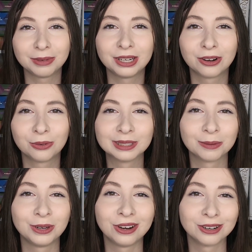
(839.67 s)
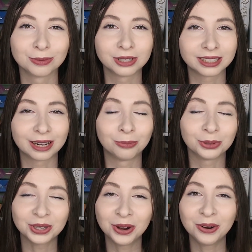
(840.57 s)
Let me know what some of yours were down
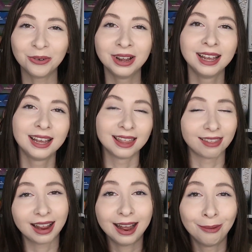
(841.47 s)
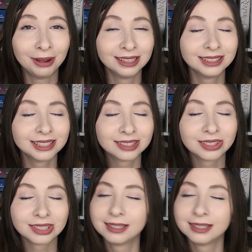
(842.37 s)
below in the comments.